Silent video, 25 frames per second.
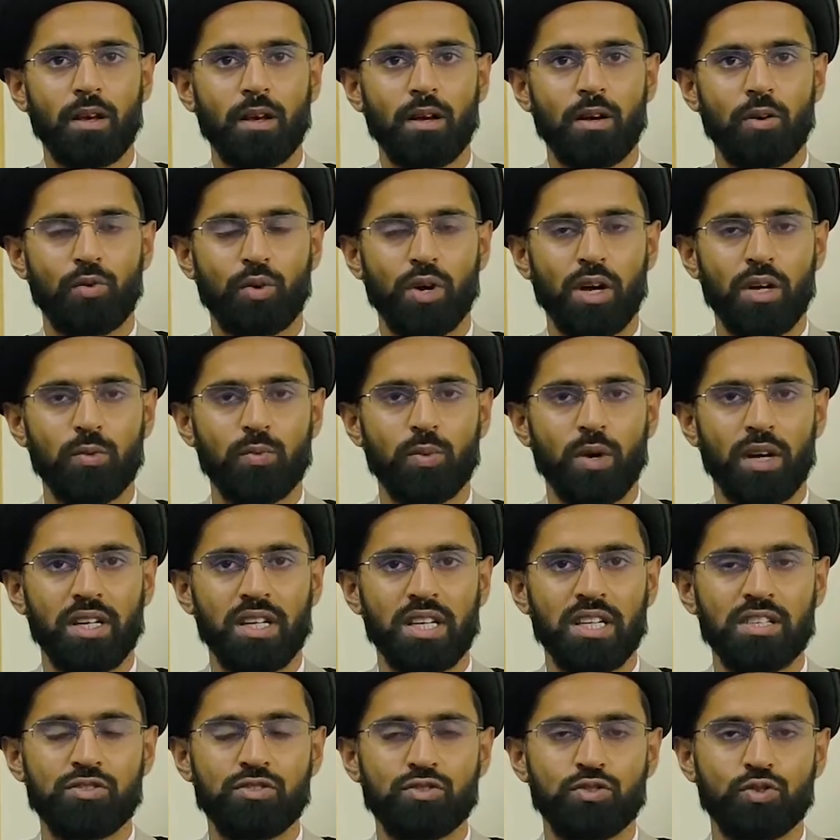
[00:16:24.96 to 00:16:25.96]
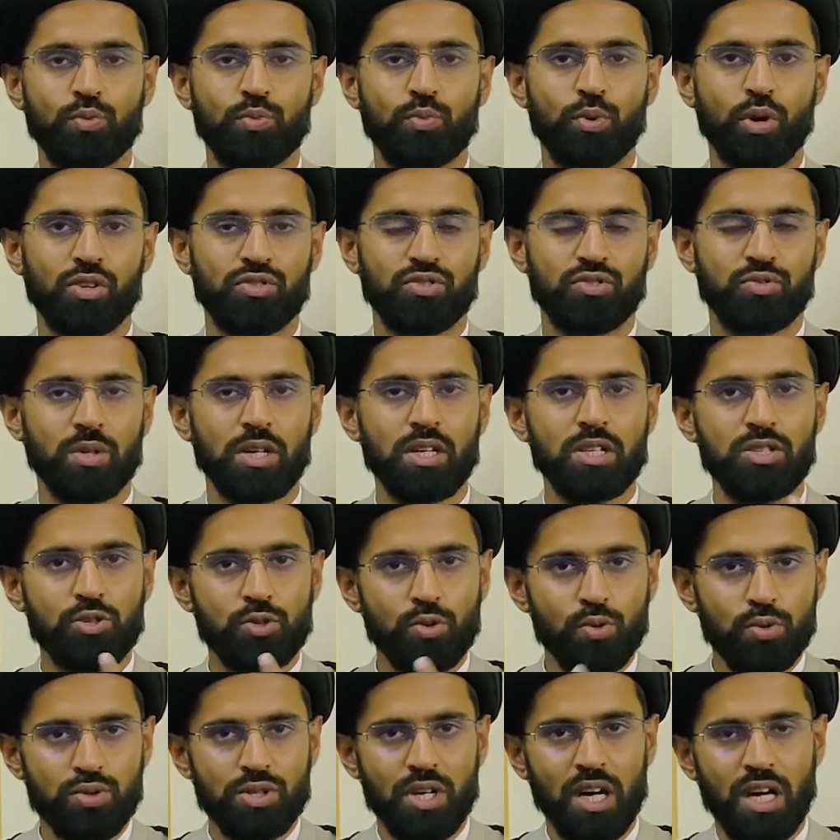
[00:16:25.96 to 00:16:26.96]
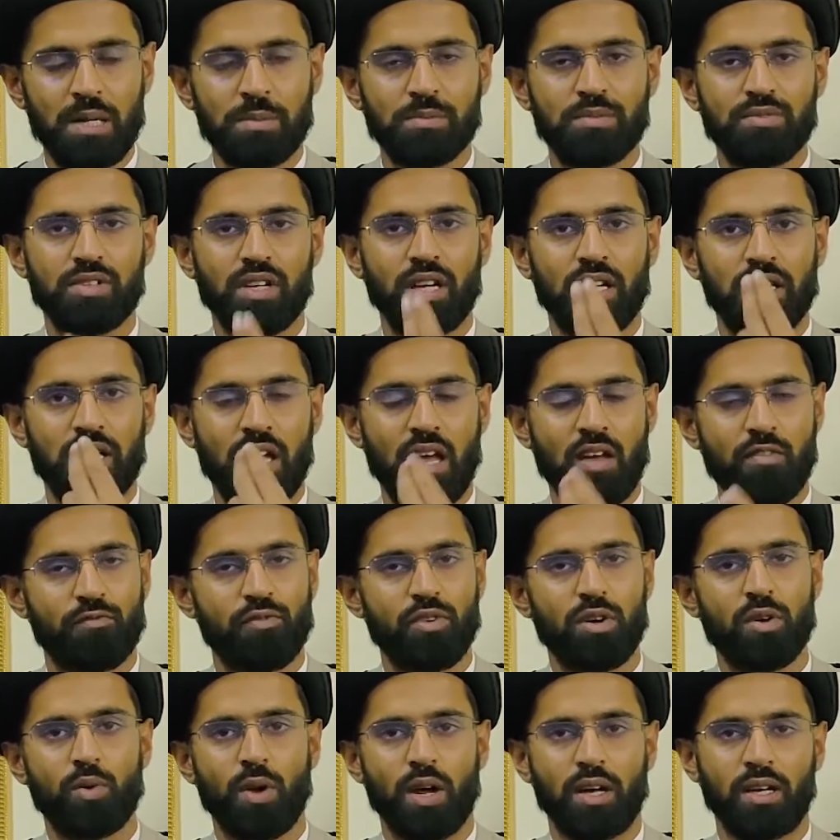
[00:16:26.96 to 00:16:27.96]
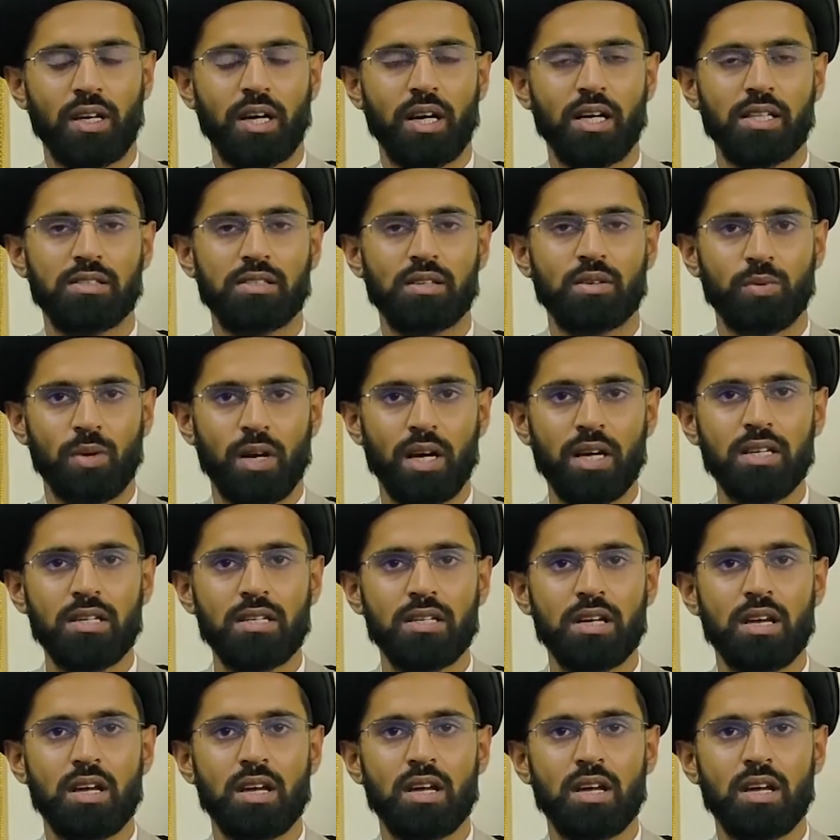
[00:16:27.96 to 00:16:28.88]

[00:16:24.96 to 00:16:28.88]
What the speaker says: Alright, one needs to prostrate 2 times in every rak'at, right?